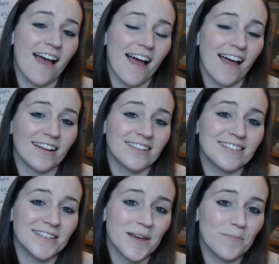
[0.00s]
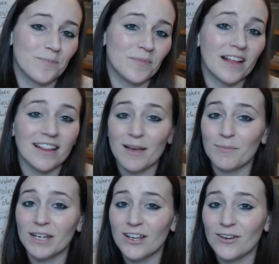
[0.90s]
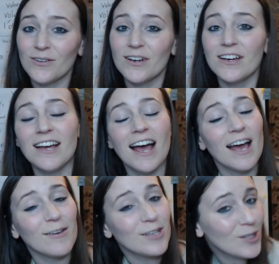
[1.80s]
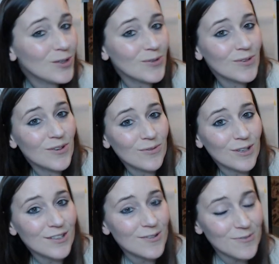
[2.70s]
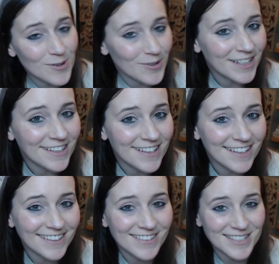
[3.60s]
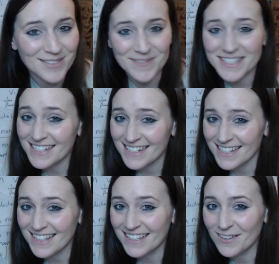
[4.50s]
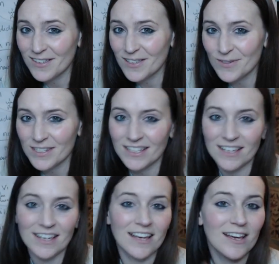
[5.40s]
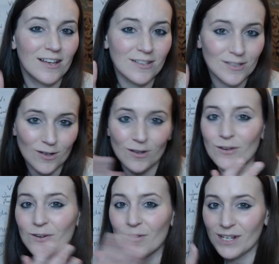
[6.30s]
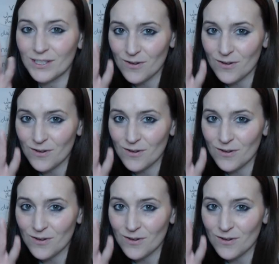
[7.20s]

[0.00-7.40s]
And let me know how you would ruin a Christmas dinner using solo 4